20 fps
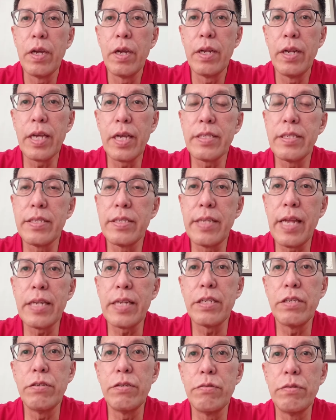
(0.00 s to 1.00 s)
next is
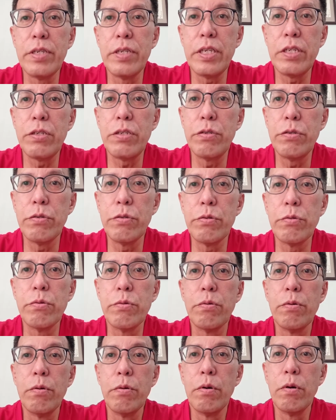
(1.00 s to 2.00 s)
that you need to
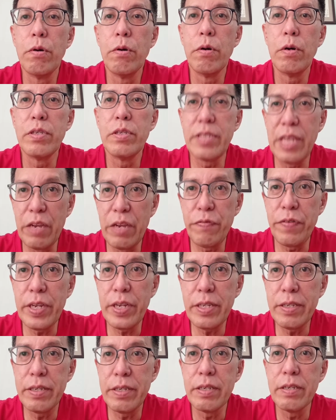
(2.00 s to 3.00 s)
save
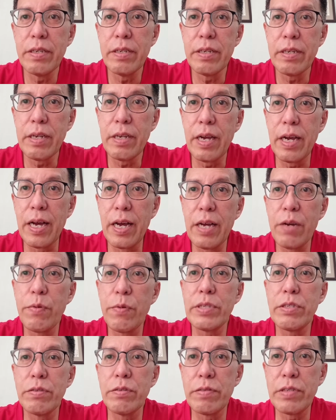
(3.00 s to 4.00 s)
it.
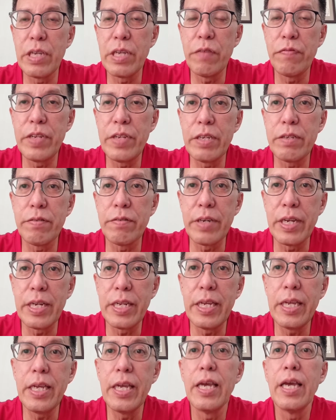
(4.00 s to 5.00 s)
Once you saved it
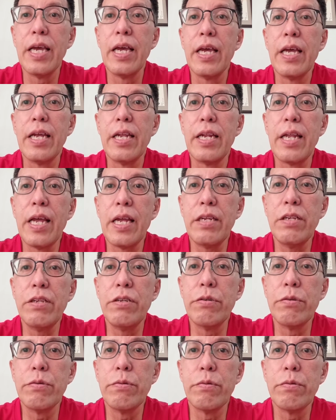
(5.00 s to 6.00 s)
already, then
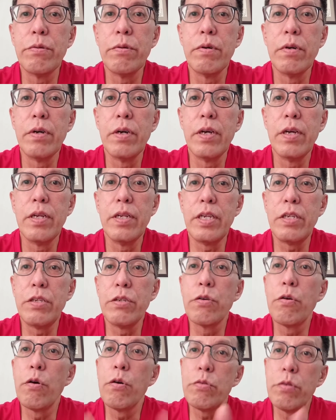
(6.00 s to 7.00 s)
you need
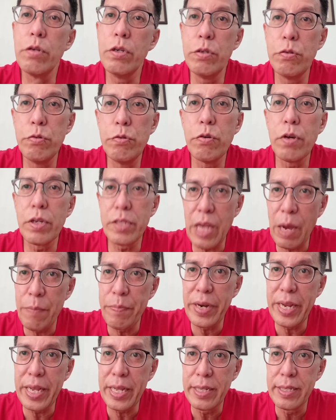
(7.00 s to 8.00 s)
to go to do your
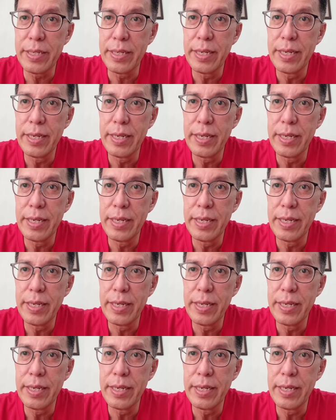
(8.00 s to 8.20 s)
thumbnail.